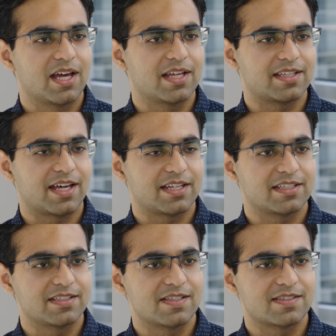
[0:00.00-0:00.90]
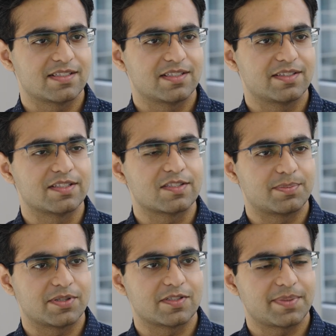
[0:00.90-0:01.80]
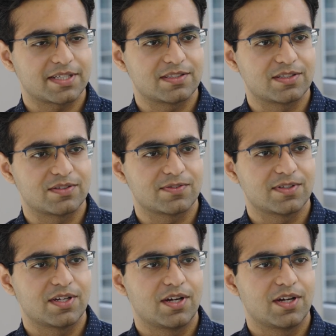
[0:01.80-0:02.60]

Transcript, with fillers: and that is this perspective